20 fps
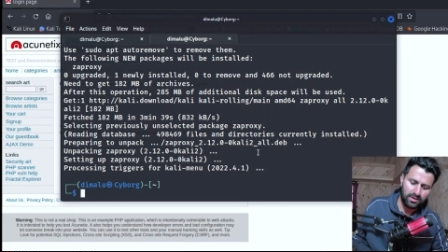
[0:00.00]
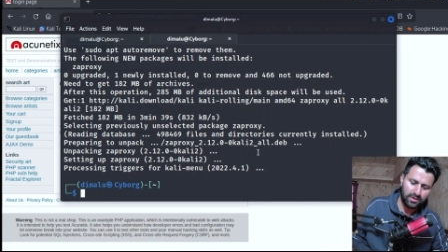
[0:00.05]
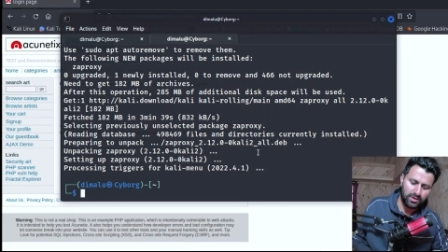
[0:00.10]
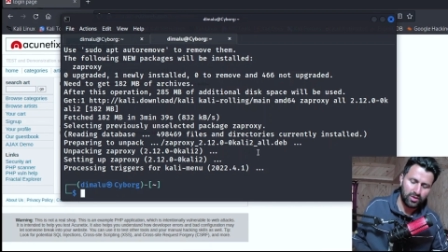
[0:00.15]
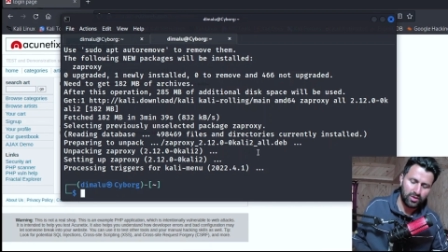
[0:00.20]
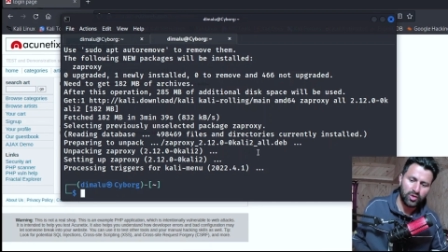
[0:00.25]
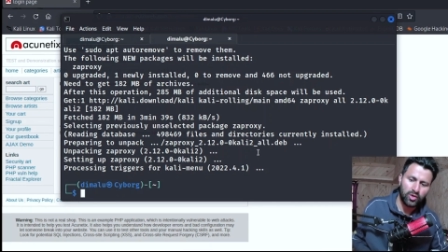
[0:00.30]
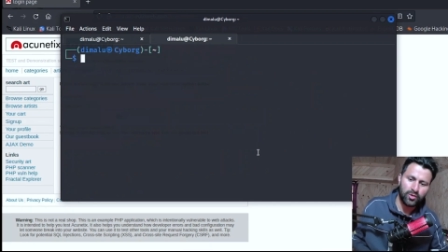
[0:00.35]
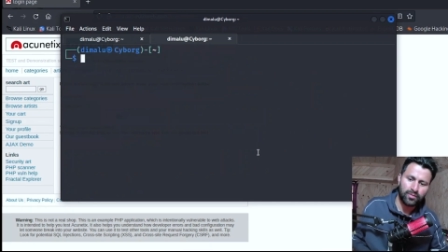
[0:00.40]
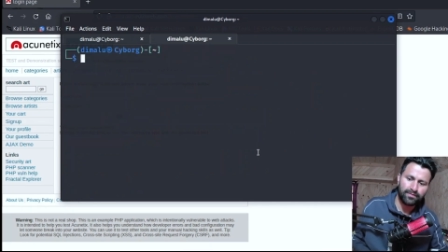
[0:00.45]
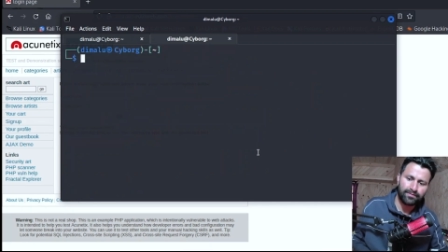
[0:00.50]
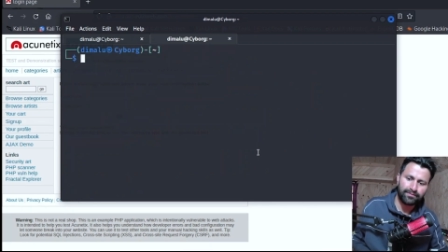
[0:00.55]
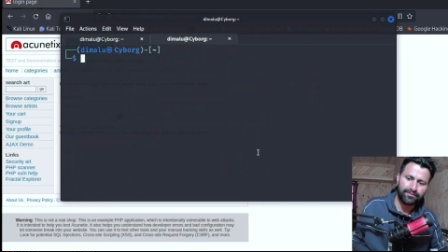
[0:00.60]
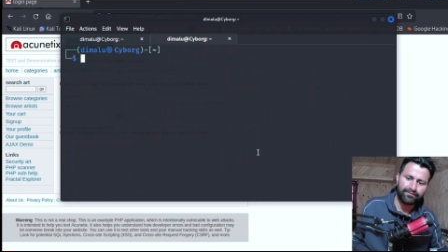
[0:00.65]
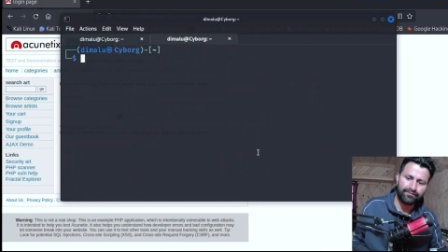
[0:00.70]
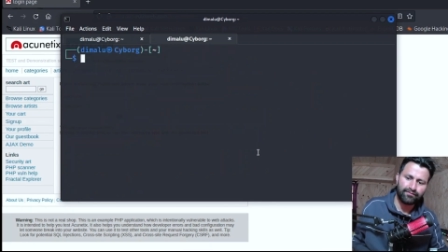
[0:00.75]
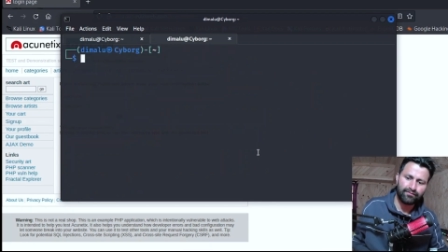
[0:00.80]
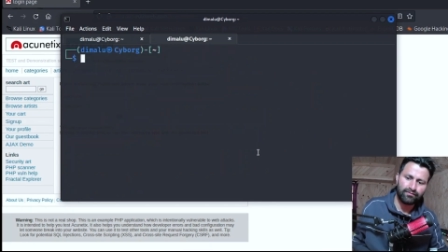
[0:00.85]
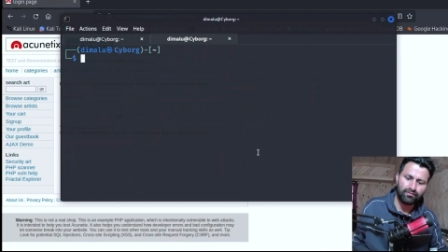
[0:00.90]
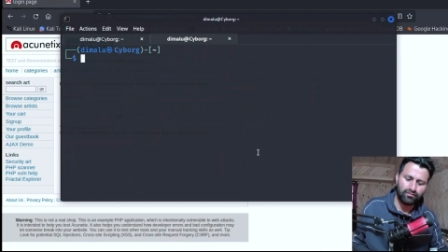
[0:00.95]
So
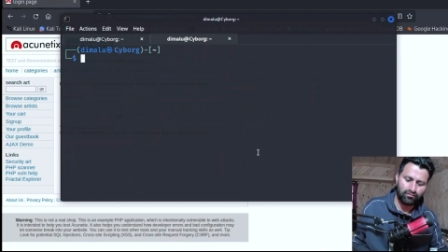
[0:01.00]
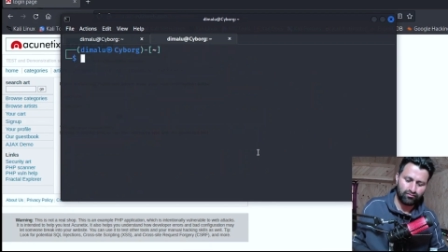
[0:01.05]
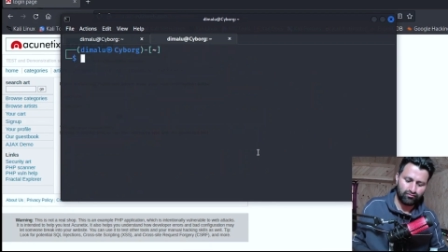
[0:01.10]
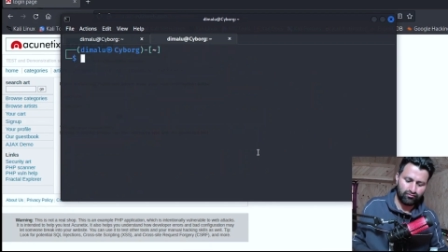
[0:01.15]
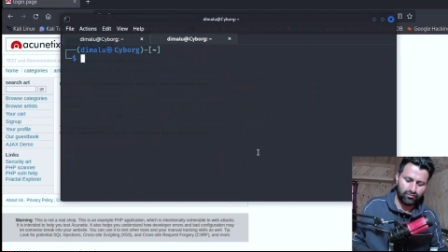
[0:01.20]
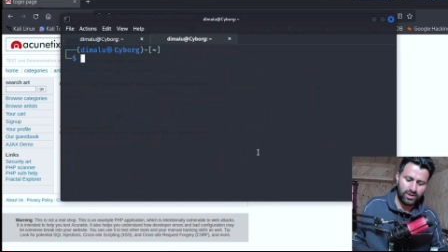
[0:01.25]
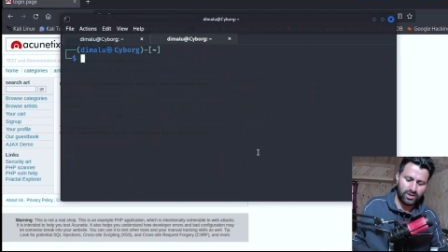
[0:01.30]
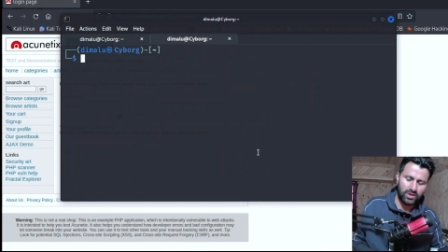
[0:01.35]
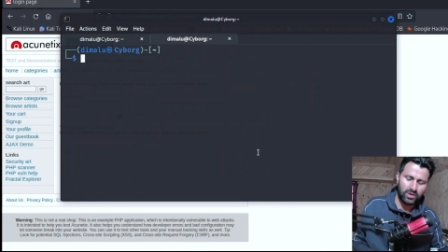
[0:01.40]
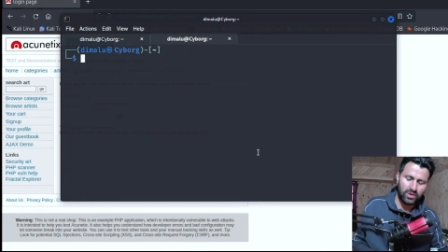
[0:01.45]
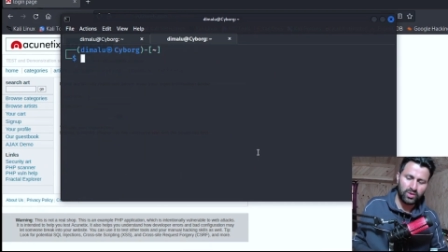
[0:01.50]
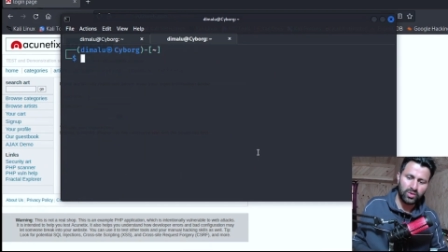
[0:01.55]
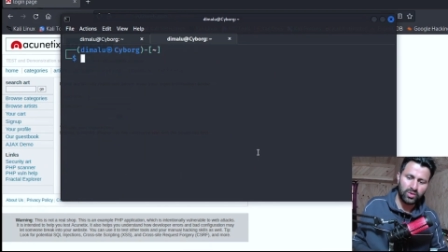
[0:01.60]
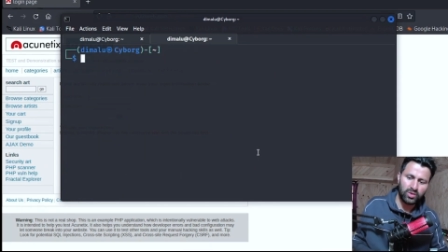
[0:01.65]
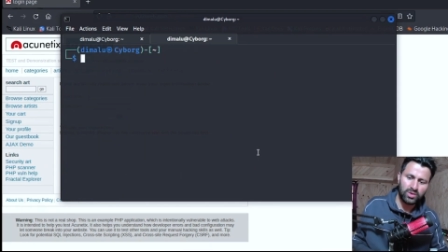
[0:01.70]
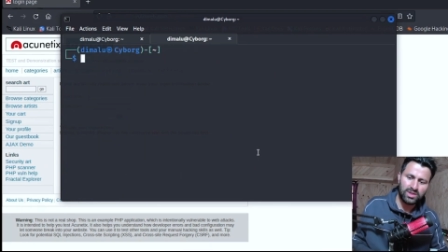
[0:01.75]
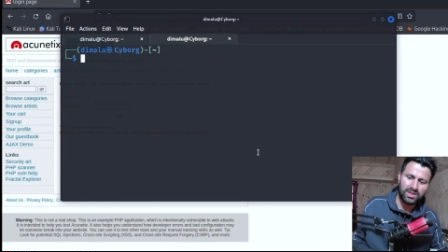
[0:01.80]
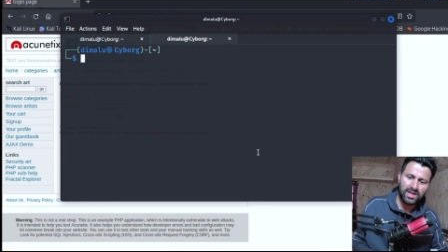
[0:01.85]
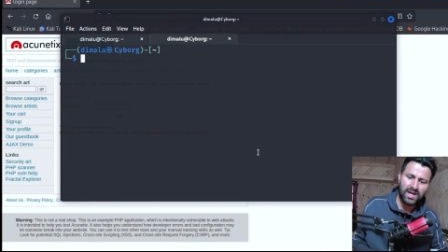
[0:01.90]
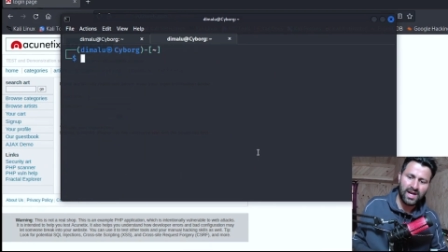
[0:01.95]
to
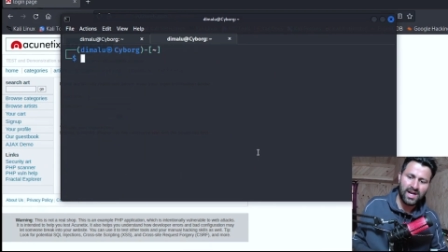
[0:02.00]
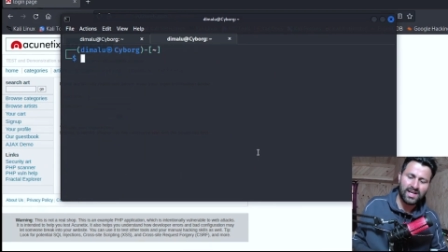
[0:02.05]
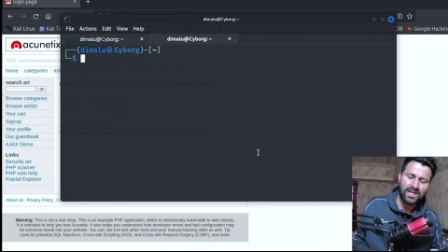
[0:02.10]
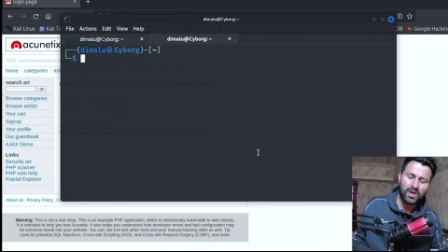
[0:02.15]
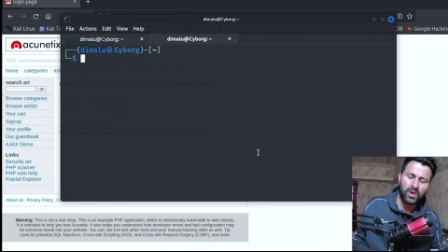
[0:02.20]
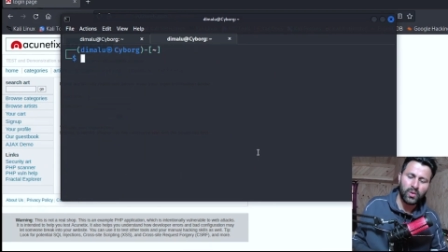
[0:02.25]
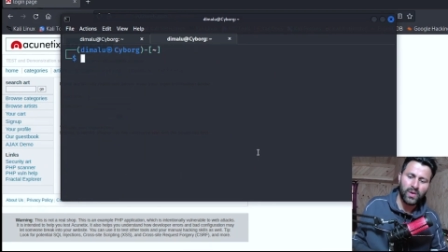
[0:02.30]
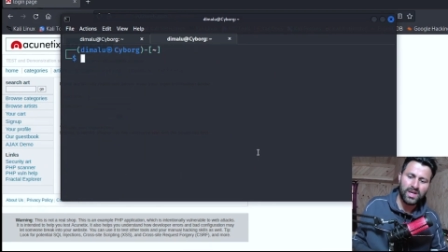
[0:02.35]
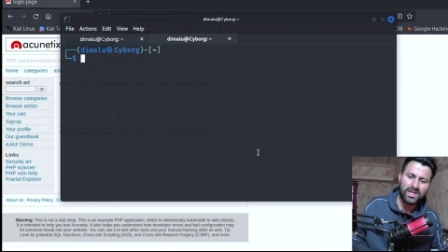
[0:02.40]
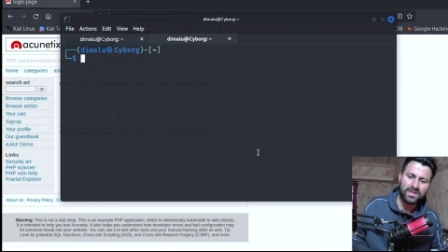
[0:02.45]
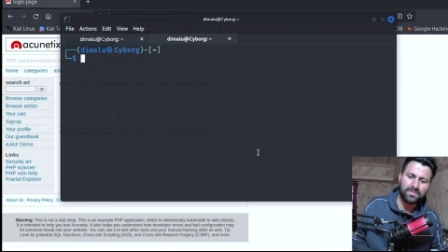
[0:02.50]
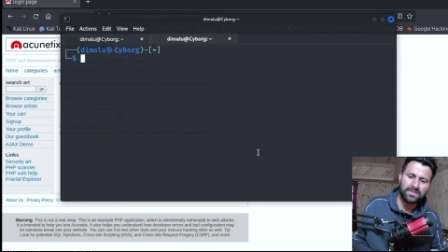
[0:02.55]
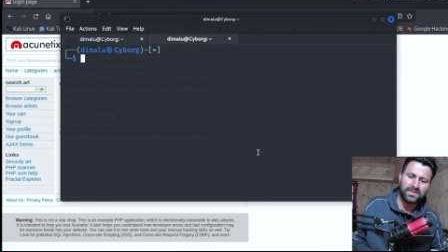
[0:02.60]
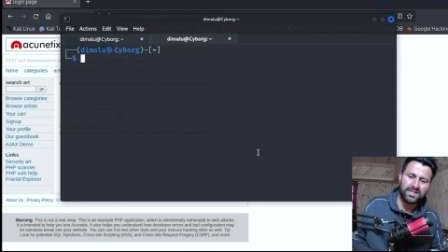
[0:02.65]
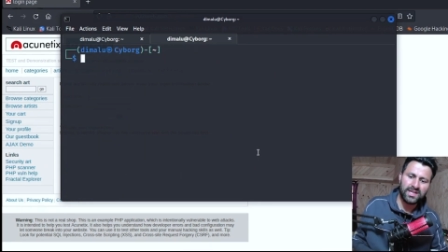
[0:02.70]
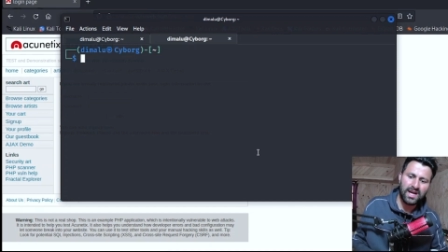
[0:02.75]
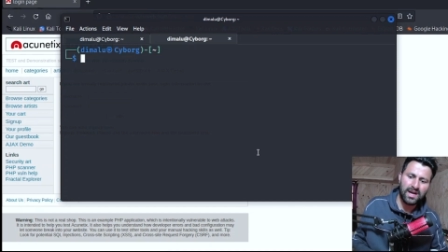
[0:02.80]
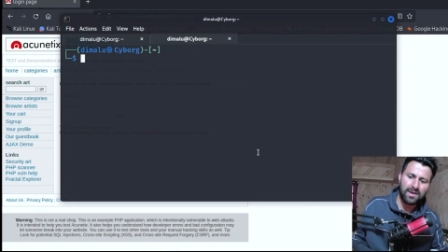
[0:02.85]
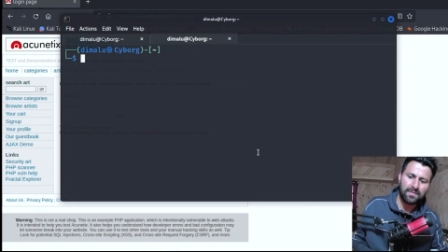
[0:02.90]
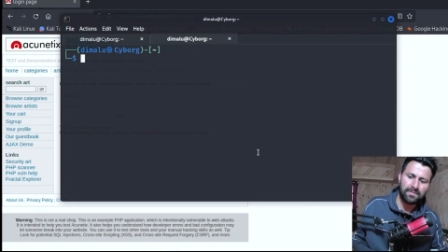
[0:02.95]
start OWASP
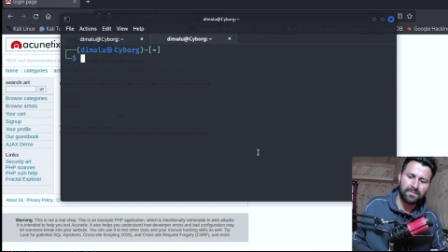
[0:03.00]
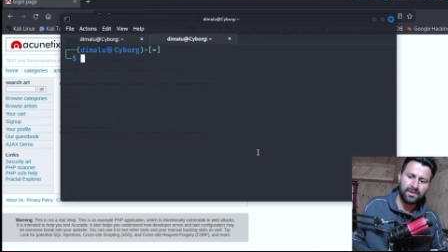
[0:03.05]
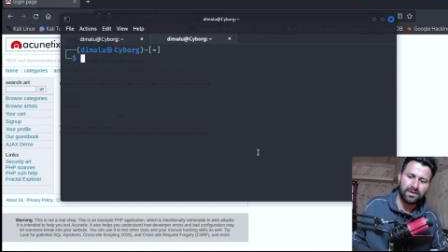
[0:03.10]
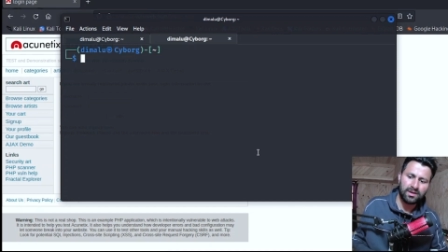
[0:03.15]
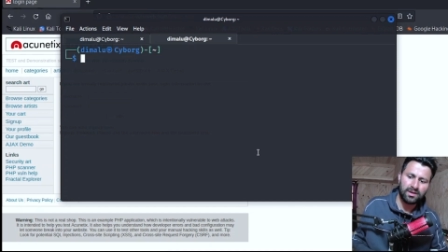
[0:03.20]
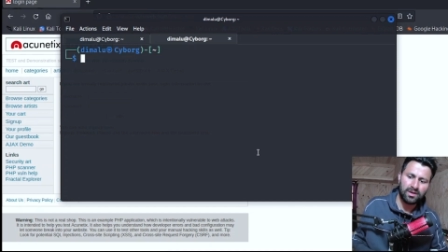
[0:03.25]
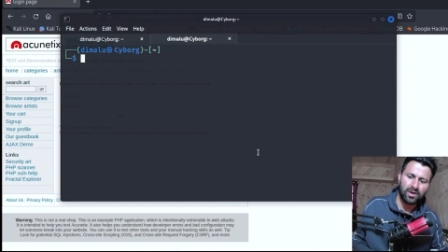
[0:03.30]
ZAP